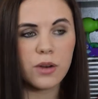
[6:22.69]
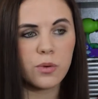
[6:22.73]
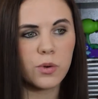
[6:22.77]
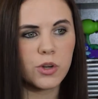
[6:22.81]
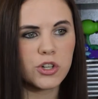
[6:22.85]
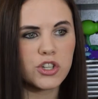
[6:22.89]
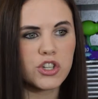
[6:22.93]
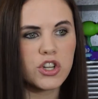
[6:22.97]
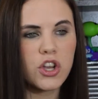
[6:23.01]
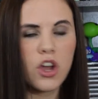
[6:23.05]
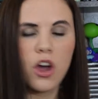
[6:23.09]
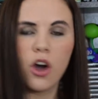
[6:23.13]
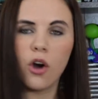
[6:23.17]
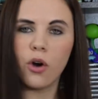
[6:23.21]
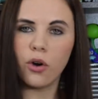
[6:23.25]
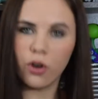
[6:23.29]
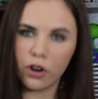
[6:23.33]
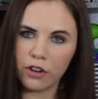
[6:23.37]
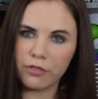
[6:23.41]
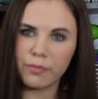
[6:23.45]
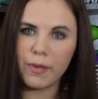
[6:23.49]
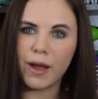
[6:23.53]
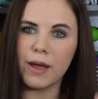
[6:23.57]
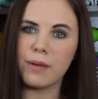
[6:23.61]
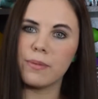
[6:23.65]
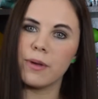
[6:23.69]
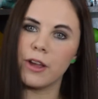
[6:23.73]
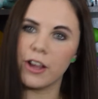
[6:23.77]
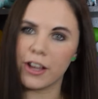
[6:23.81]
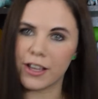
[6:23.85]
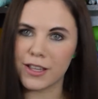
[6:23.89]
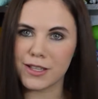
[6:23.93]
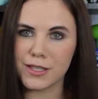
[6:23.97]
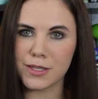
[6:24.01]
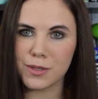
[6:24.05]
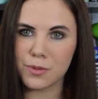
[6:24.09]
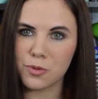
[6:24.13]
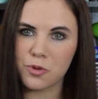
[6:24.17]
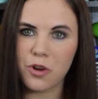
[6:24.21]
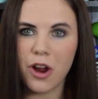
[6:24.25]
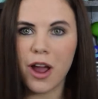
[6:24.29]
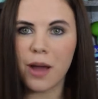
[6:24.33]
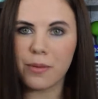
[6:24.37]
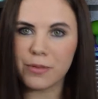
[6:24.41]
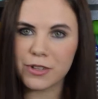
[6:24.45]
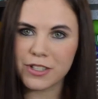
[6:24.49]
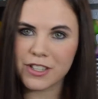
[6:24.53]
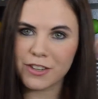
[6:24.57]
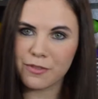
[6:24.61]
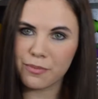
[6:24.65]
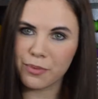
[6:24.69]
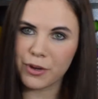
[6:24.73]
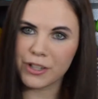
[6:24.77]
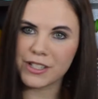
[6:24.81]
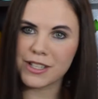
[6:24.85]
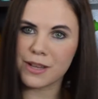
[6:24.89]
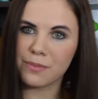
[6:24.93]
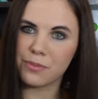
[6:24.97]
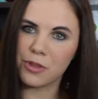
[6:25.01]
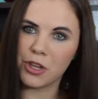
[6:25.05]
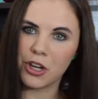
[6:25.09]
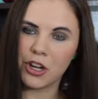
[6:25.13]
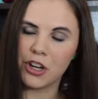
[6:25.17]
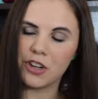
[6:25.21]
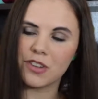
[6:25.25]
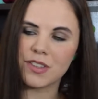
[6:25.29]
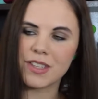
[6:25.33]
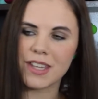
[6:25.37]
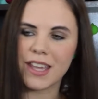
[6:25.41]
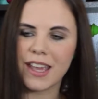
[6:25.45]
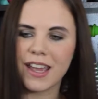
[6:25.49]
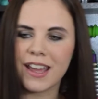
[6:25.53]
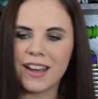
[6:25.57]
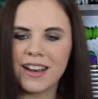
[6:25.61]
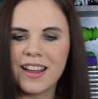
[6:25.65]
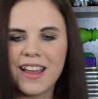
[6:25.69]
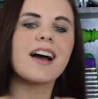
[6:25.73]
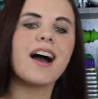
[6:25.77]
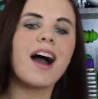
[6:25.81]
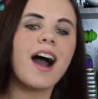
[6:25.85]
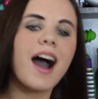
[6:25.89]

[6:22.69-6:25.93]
which all of my American subscribers have pricked up their ears again.